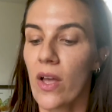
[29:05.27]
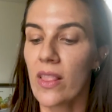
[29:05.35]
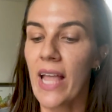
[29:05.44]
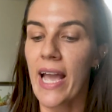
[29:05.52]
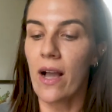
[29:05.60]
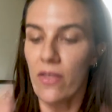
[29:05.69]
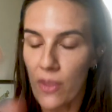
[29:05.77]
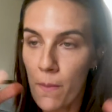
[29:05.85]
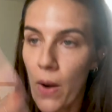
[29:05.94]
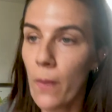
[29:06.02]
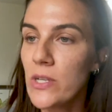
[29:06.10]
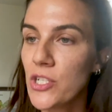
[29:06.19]
like the
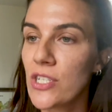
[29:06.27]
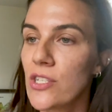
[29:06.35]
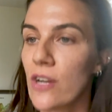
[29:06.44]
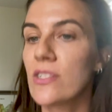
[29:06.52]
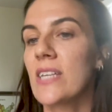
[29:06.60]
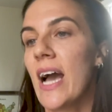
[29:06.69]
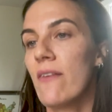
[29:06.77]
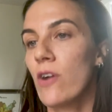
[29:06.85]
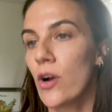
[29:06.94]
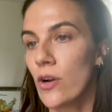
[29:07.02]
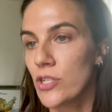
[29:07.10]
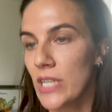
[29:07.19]
moment she starts to have
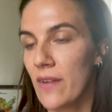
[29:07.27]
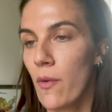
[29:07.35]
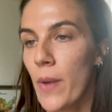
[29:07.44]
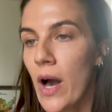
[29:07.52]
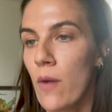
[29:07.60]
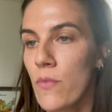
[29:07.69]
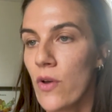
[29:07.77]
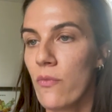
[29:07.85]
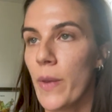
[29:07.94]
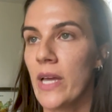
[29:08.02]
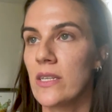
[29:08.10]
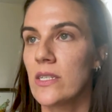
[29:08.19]
an urge to have a bowel
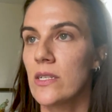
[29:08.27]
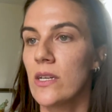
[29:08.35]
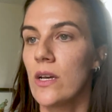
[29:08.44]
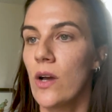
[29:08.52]
movement,